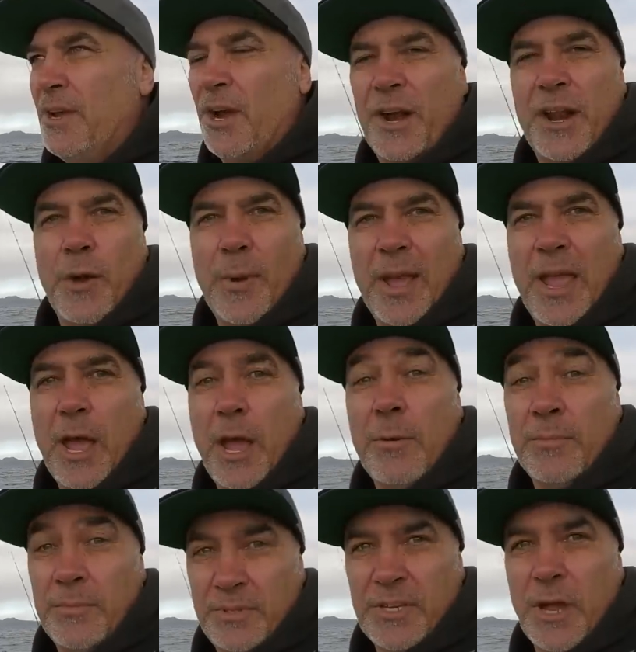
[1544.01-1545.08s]
on our way
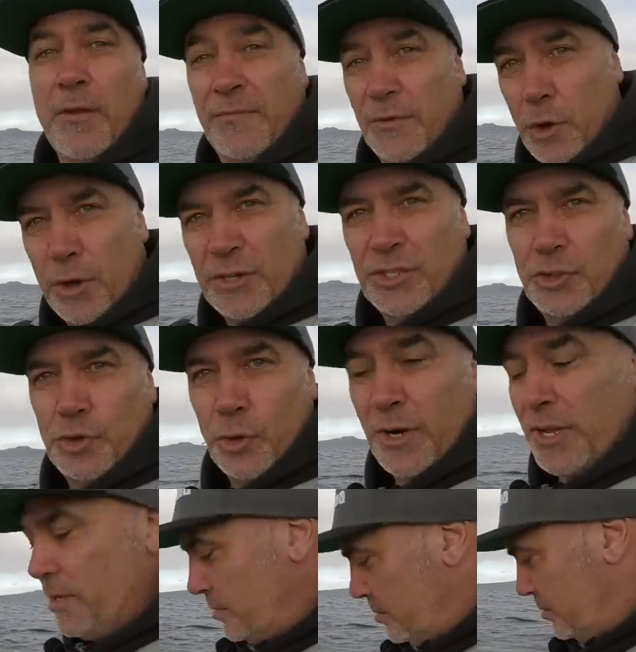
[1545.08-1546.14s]
home. So hope you guys enjoyed it.